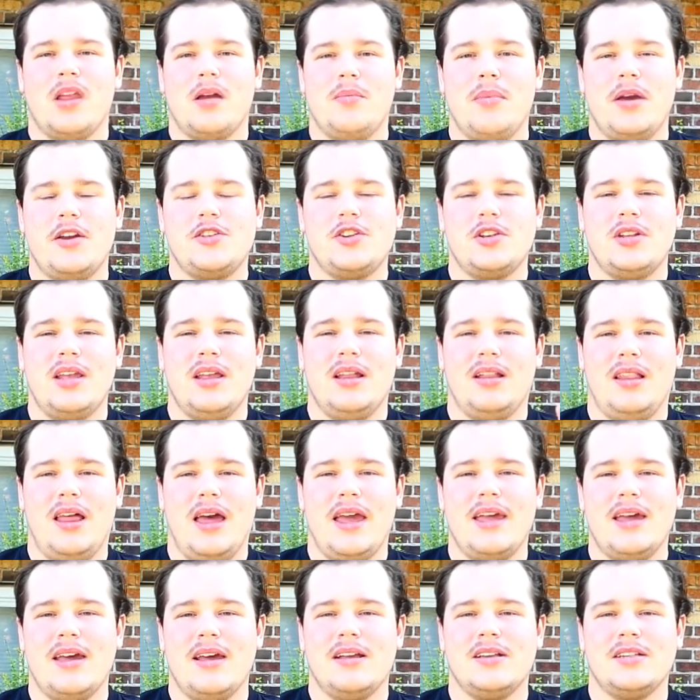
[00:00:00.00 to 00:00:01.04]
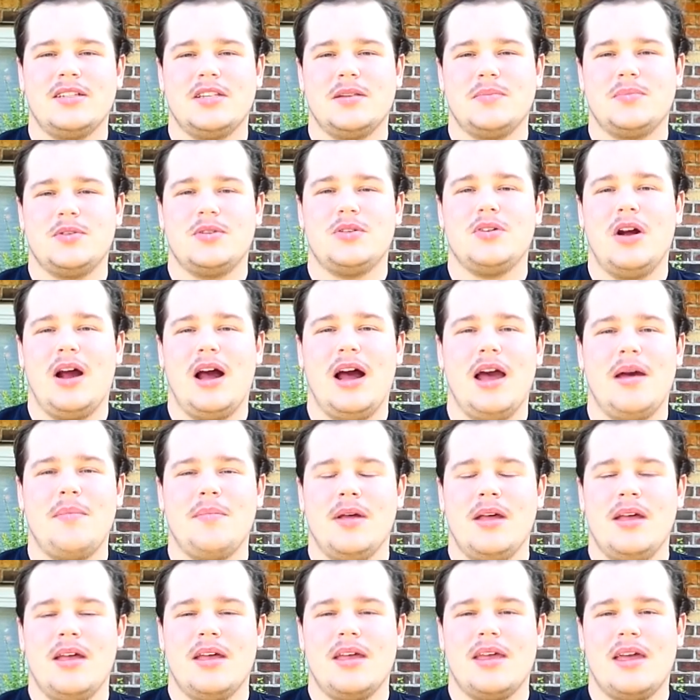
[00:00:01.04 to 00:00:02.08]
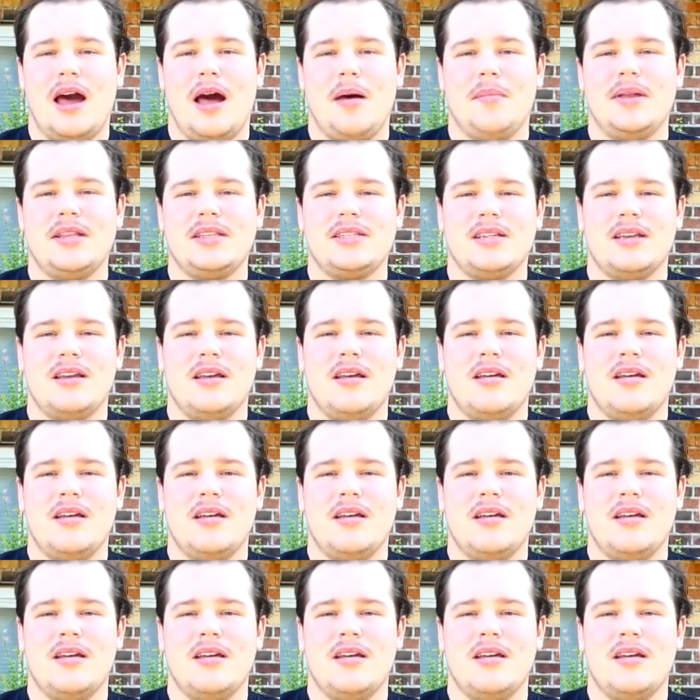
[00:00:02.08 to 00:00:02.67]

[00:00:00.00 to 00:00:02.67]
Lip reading: Make sure that you like, subscribe, comment,